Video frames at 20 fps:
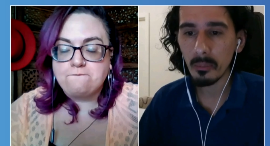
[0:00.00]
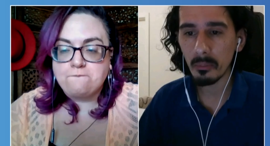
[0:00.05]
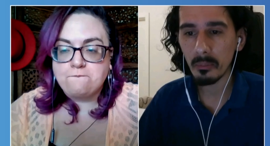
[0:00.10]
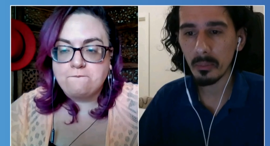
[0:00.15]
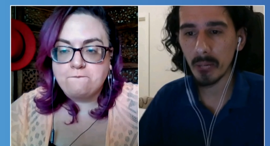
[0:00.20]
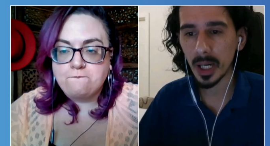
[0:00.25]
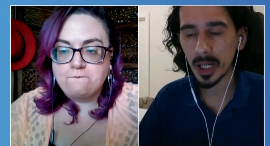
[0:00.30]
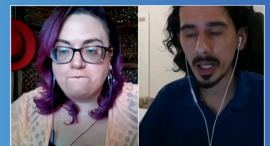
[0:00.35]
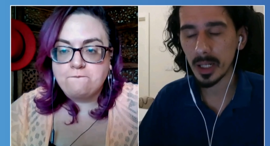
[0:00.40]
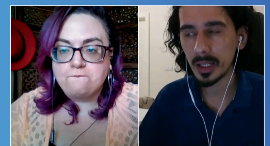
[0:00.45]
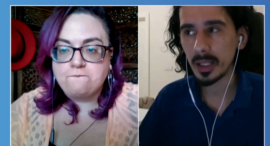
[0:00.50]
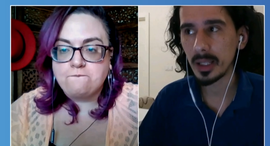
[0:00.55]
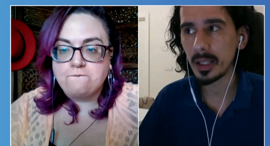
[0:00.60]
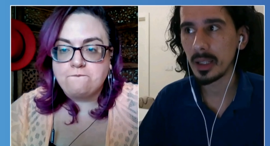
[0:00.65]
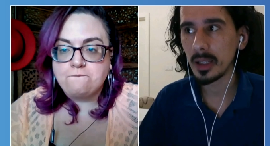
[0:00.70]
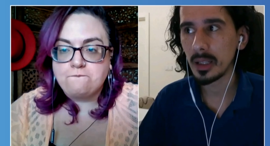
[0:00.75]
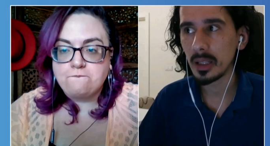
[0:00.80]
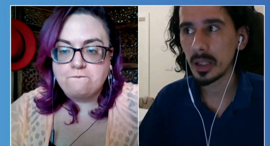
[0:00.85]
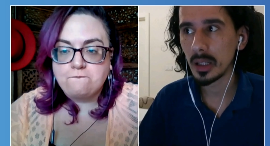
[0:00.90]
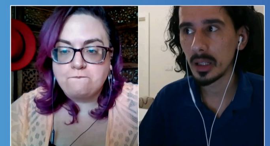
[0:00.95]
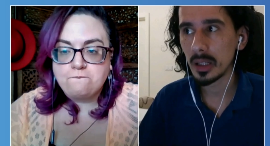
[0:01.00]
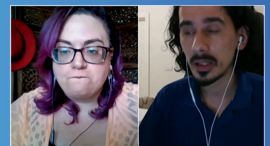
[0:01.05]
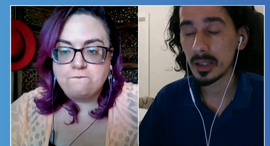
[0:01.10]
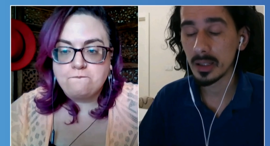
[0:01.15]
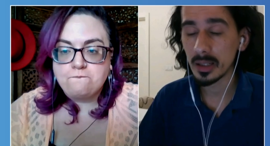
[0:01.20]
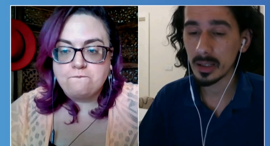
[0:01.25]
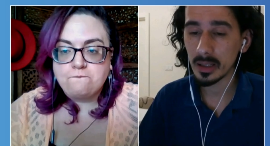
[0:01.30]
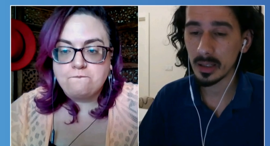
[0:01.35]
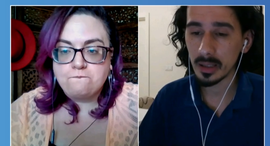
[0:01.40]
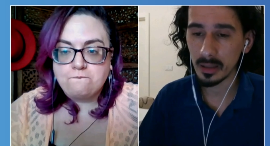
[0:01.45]
Speaker 1: my
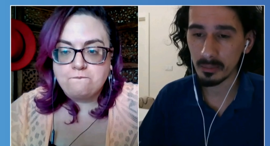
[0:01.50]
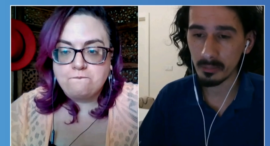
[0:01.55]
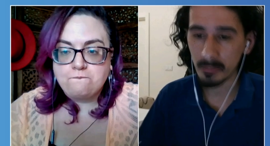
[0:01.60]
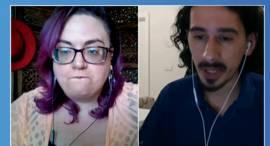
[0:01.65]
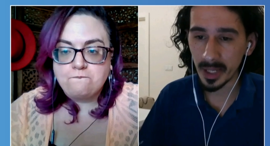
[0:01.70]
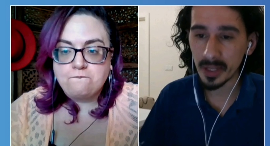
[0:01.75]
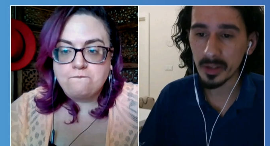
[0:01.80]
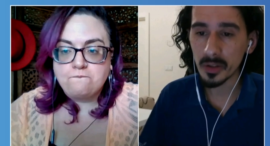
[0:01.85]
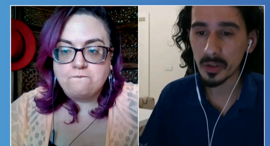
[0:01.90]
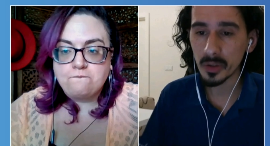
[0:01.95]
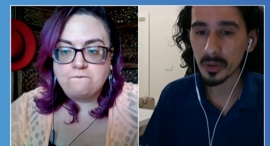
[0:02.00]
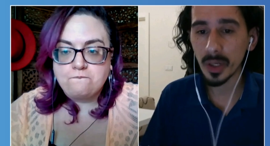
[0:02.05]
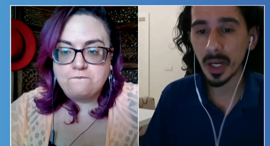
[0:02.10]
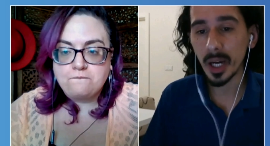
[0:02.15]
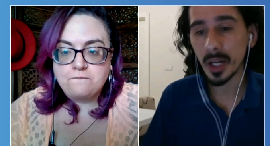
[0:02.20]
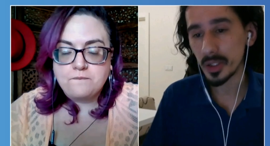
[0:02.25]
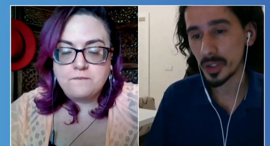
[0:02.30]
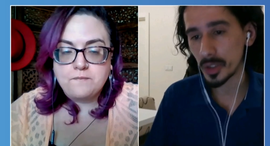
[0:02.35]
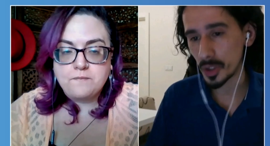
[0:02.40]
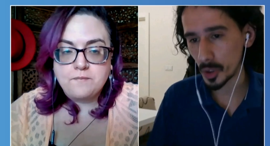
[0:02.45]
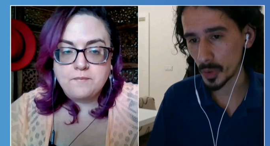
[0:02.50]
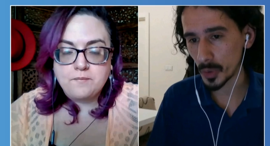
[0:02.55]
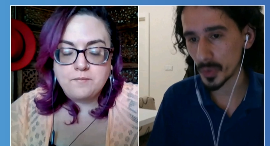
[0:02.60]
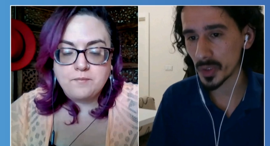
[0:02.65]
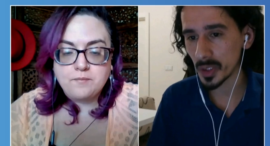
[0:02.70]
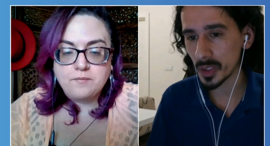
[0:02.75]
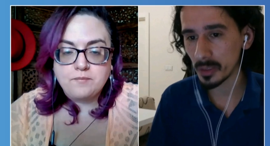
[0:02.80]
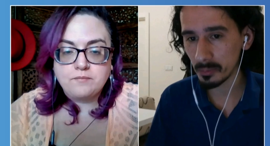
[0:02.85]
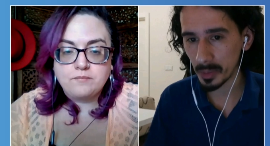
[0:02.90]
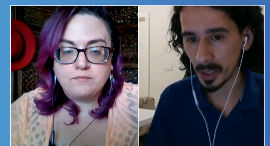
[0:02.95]
the mentor I
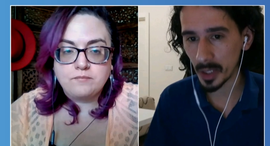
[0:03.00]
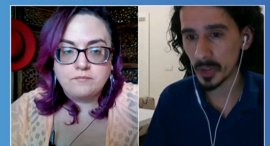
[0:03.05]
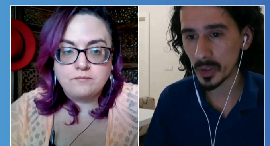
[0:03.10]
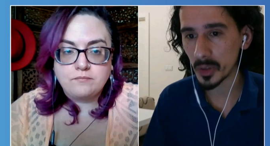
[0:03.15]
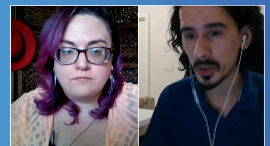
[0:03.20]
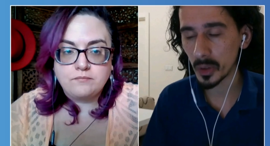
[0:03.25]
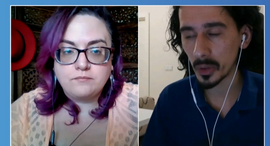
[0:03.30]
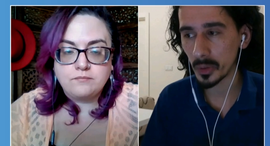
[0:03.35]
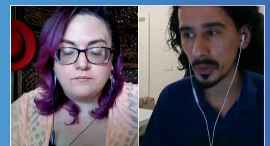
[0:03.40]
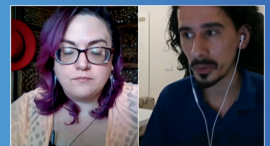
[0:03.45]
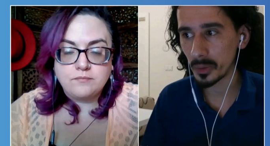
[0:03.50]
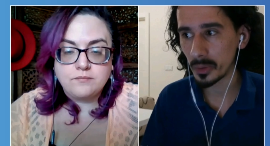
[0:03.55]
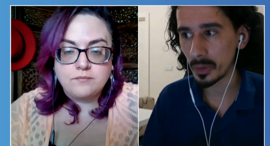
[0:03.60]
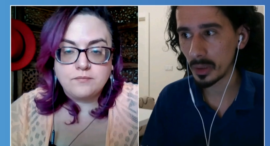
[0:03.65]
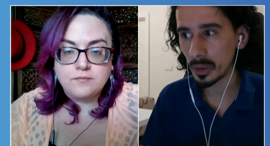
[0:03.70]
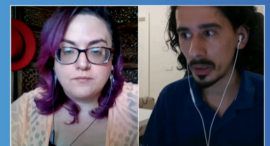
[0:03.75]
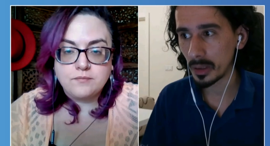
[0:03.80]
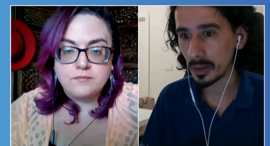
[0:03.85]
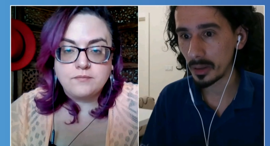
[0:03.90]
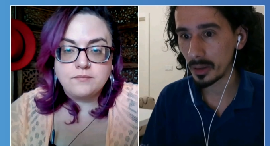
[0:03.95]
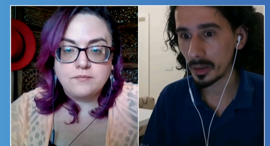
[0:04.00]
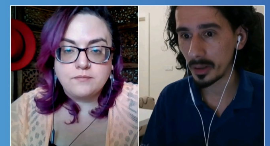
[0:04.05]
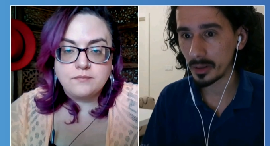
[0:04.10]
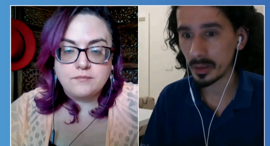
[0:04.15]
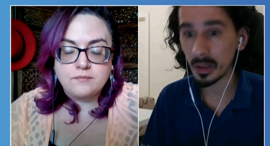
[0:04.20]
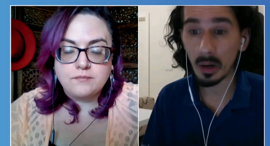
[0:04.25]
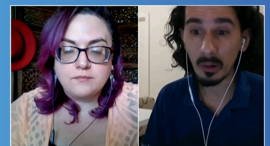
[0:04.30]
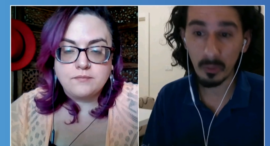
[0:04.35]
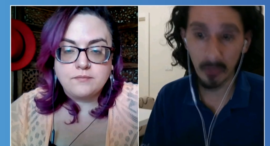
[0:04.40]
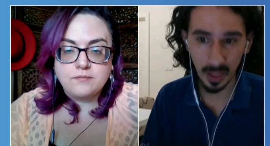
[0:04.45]
chosen based on uh,
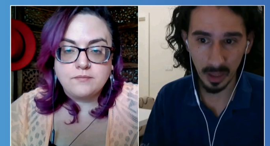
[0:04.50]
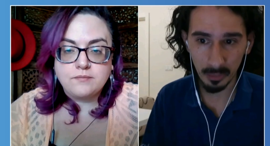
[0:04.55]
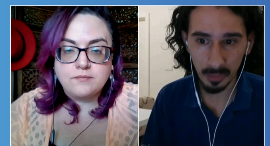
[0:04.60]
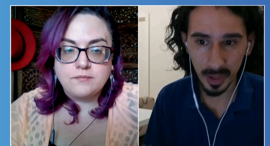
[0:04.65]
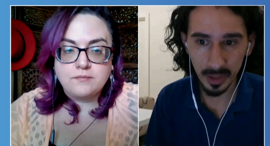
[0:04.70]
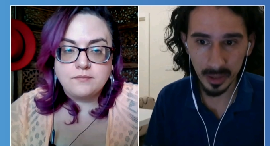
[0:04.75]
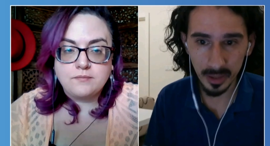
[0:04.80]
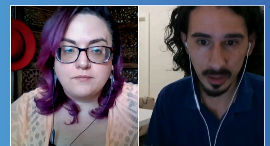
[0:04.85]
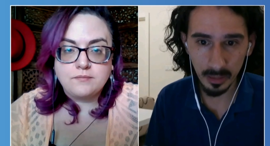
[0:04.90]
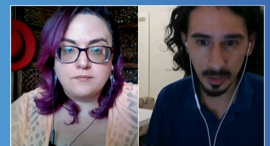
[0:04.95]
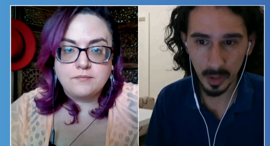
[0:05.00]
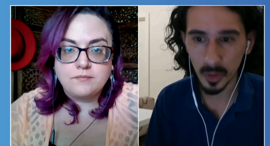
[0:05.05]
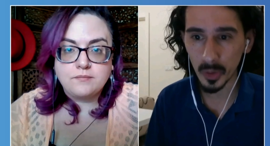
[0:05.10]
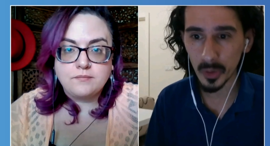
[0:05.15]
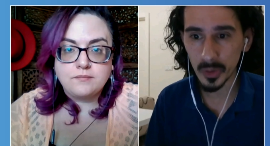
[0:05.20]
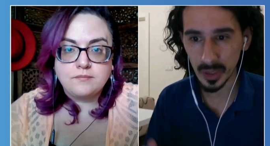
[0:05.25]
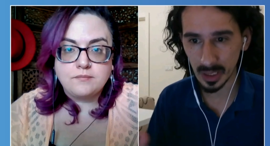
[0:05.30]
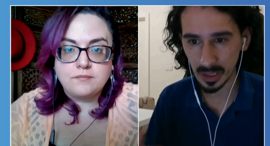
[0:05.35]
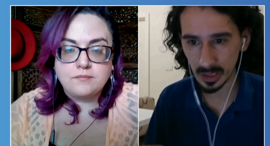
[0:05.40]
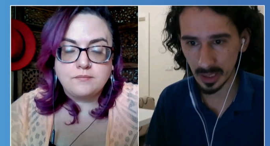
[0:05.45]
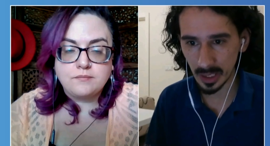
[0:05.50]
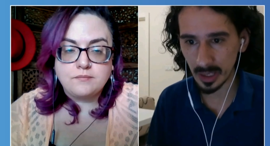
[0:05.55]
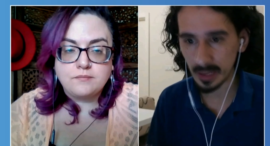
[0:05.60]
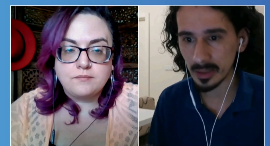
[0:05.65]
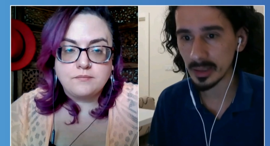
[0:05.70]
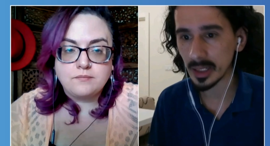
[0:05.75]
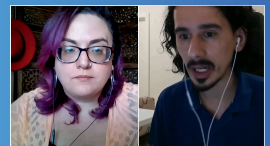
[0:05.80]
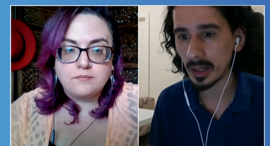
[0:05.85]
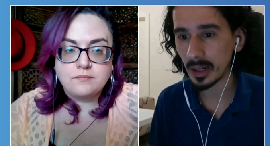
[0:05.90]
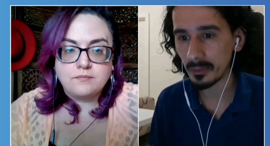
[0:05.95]
the availability, because in
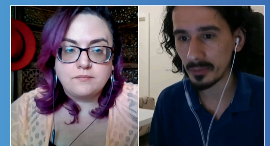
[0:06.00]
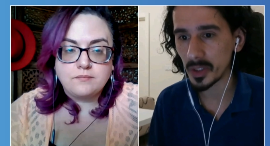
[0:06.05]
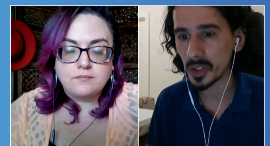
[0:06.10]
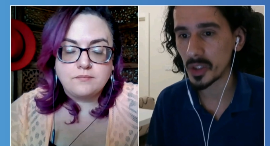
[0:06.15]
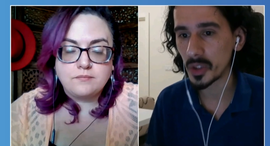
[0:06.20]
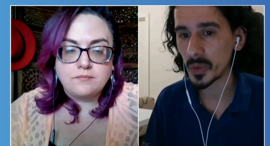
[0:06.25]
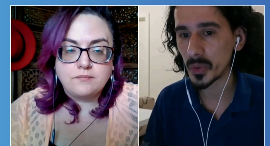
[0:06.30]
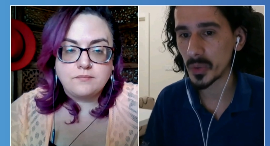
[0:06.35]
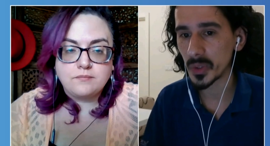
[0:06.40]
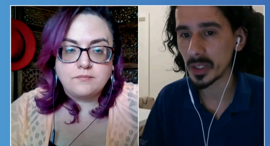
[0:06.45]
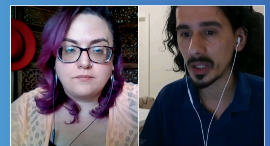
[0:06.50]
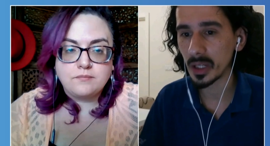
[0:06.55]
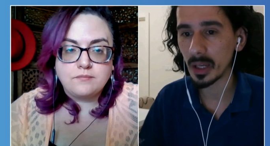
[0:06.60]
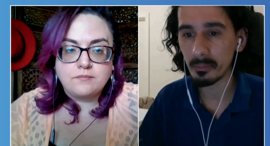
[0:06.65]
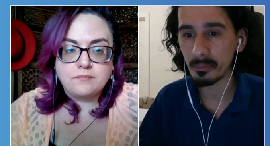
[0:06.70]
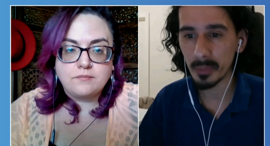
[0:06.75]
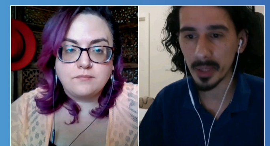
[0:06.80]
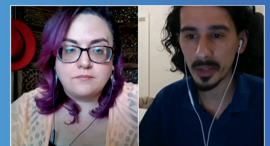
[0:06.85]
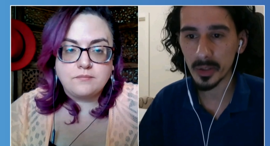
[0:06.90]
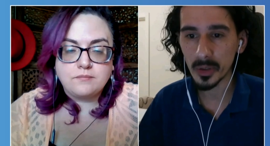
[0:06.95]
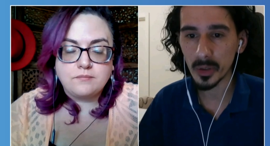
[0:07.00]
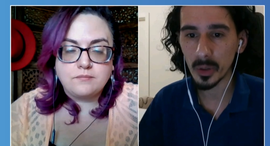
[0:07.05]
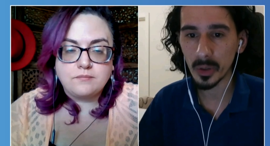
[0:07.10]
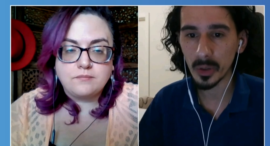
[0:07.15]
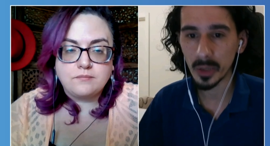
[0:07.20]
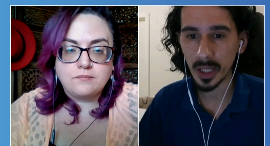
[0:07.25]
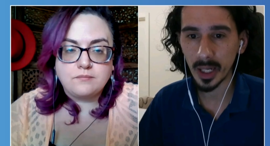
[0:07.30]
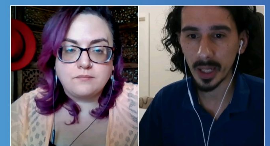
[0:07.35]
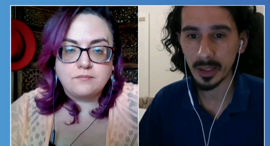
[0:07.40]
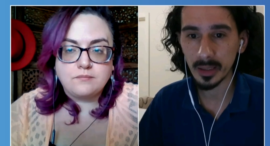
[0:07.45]
that time we choosing a mentor
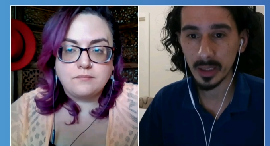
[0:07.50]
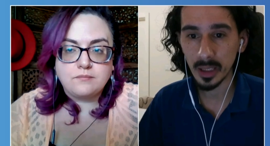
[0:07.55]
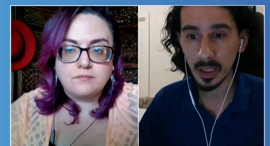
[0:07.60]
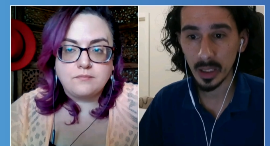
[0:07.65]
that